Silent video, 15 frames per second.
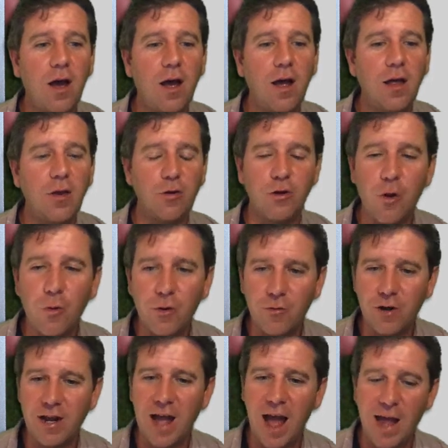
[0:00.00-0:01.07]
no one
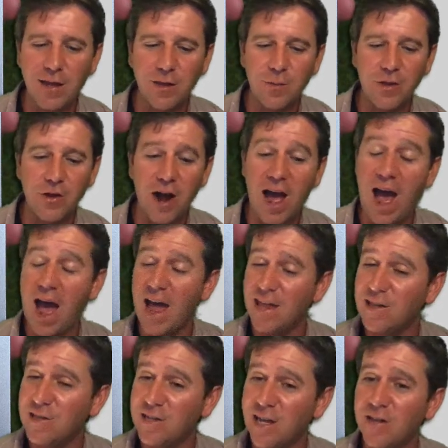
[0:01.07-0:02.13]
really has them in their
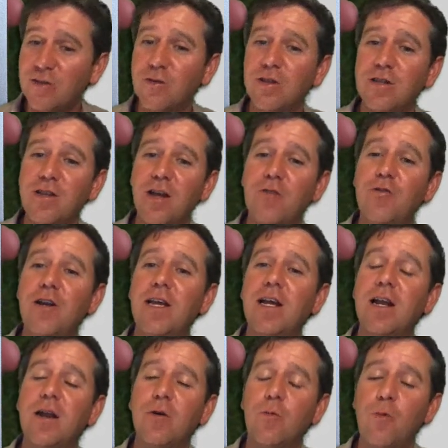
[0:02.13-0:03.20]
hands yet, so it's not really
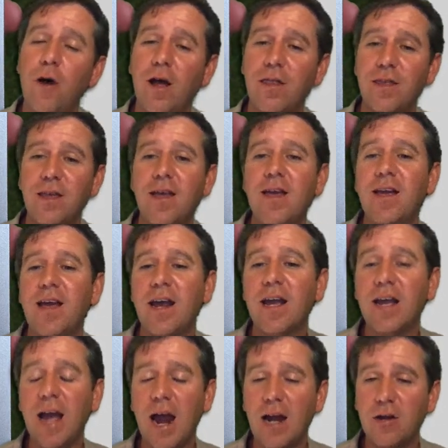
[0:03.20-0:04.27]
clear what kind of
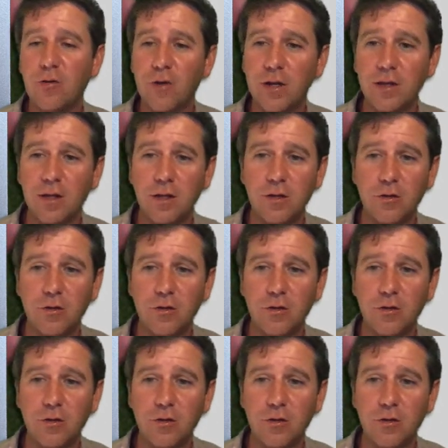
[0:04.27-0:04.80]
characteristics they're